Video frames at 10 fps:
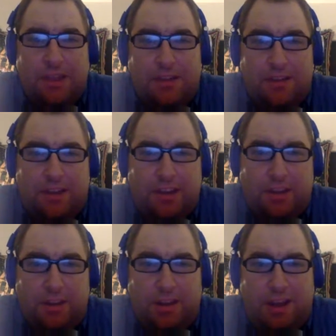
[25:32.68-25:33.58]
Taking
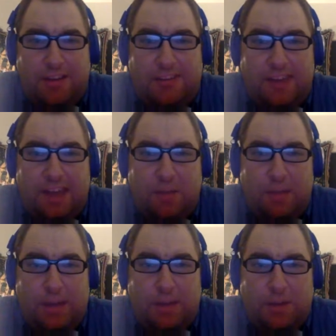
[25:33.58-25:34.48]
the loss, Zach
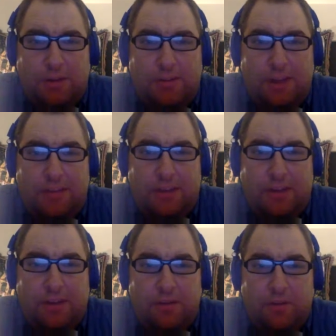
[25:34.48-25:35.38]
Wheeler,
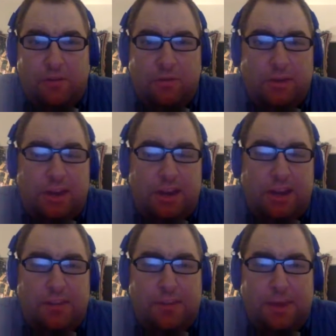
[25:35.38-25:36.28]
7
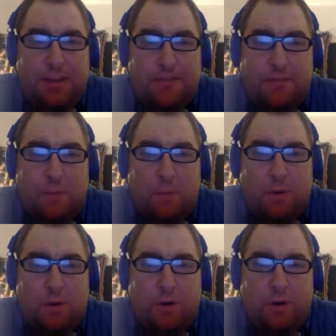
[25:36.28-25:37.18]
innings pitched,
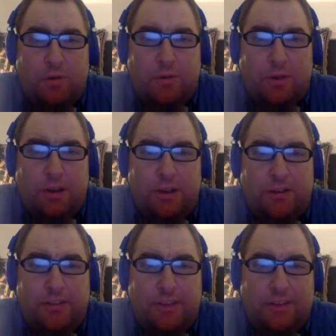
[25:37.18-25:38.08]
4 earned
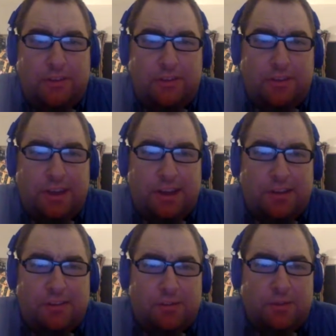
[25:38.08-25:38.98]
runs, 7
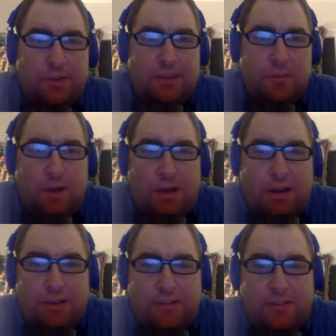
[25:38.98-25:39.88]
strikeouts, 3
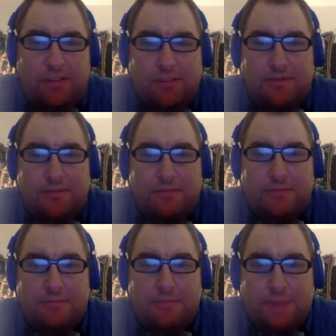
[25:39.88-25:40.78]
walks.
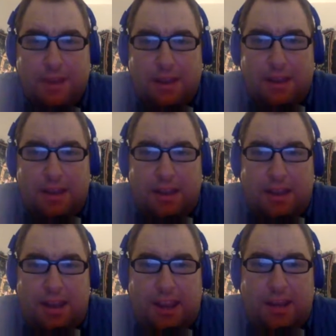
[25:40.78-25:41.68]

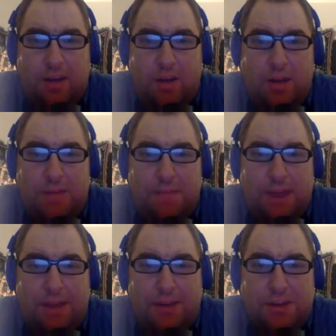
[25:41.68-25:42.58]
And Cody
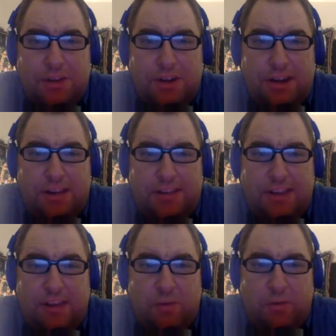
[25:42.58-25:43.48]
Bellinger hits
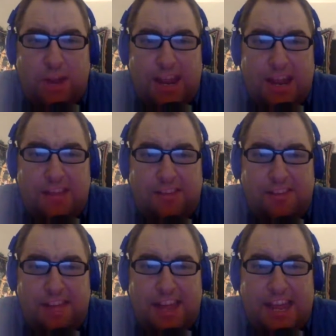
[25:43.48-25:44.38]
a grand
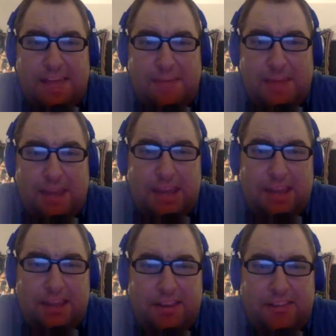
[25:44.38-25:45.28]
slam
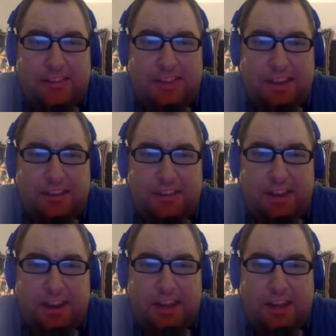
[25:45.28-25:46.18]
in the
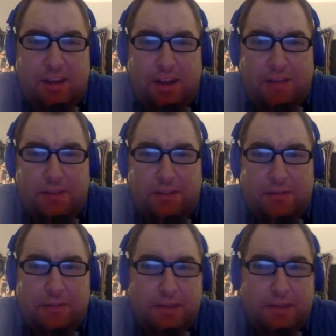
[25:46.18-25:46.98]
6th inning off of